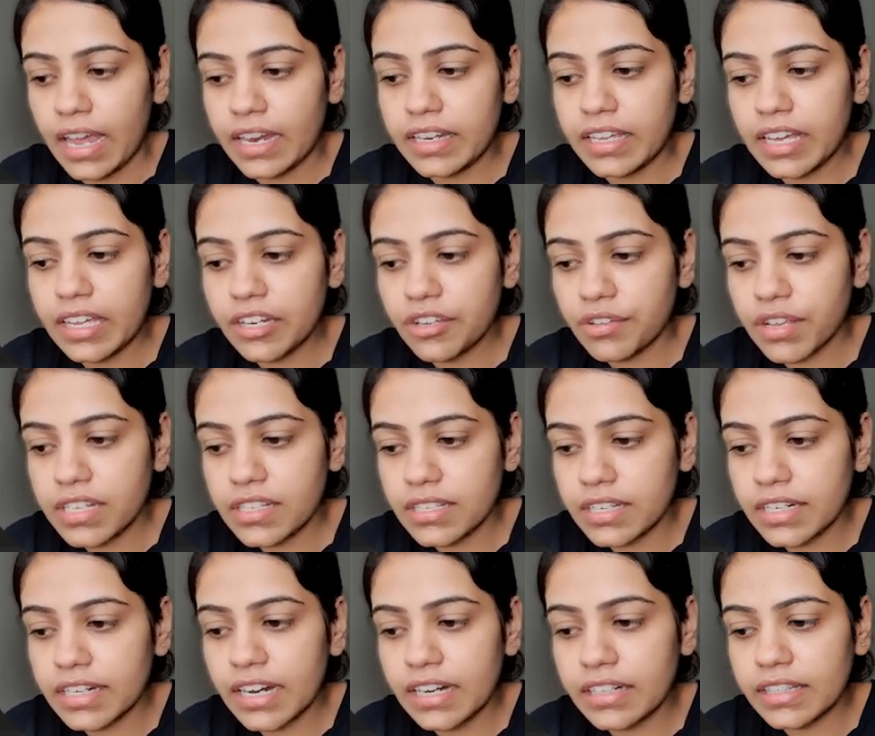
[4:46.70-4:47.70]
And here you can
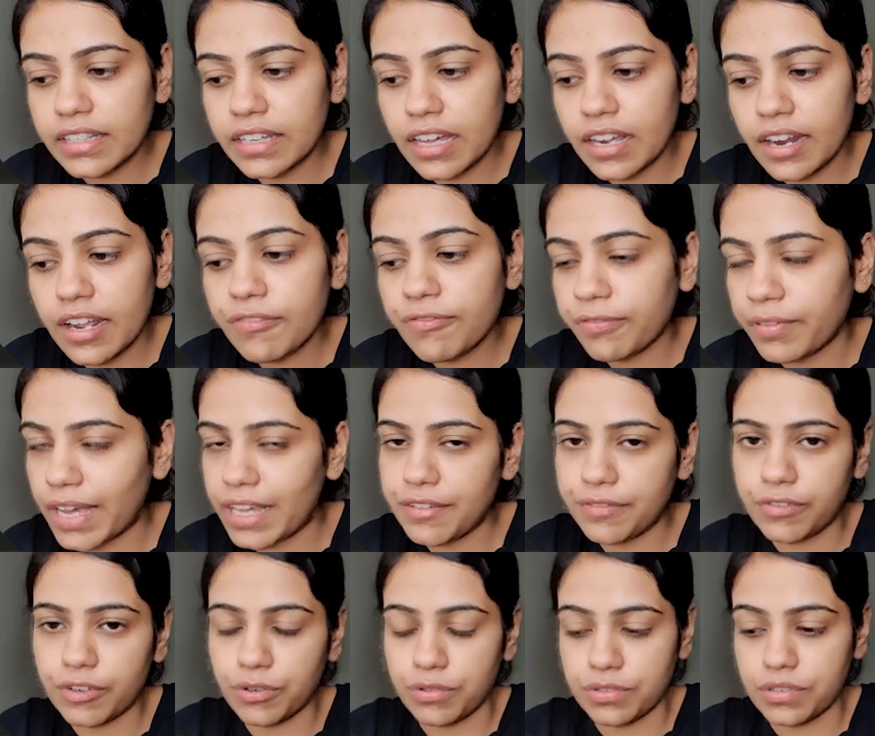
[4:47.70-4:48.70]
see that there are
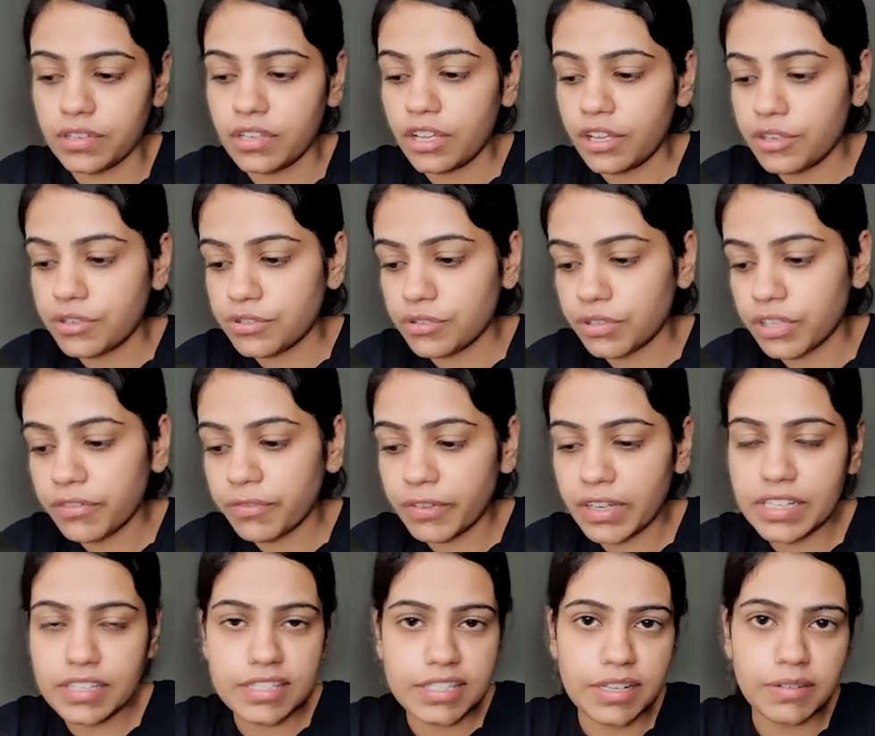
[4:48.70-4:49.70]
5 rows. So the
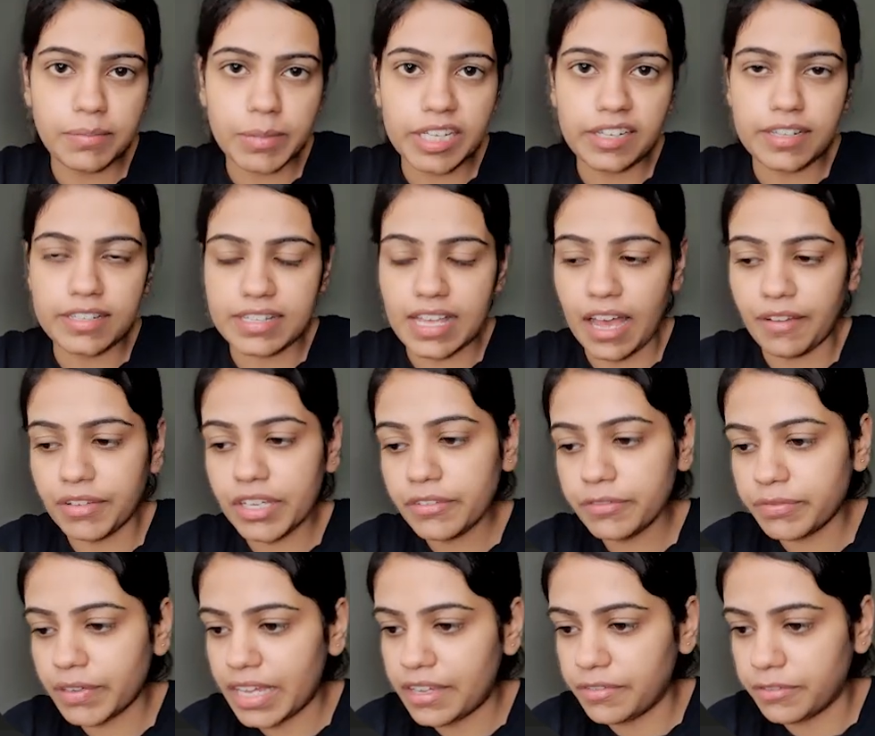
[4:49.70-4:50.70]
first table is having
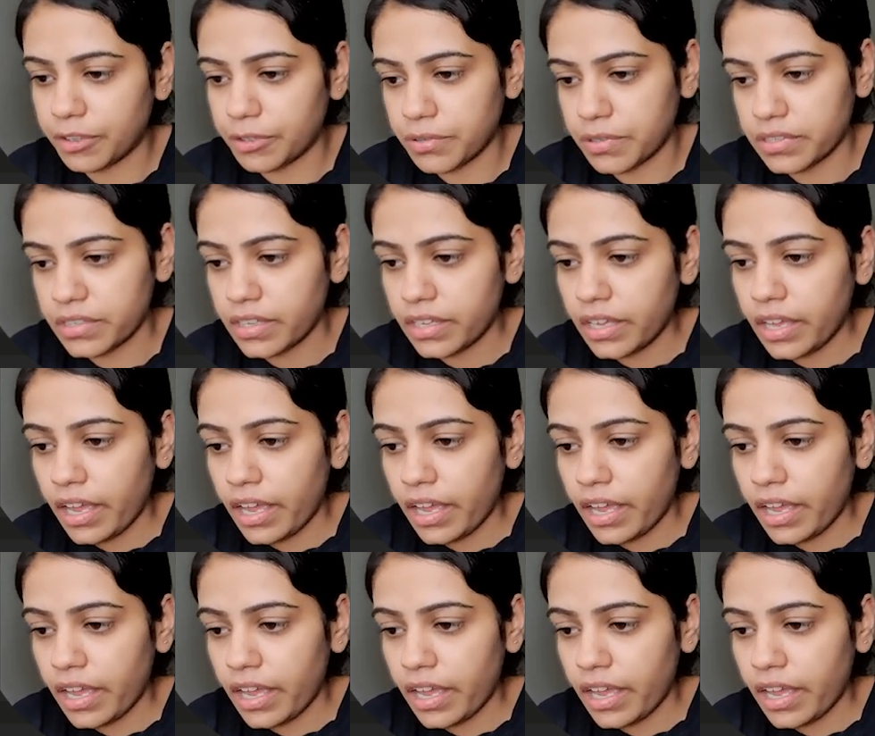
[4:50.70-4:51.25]
5 rows.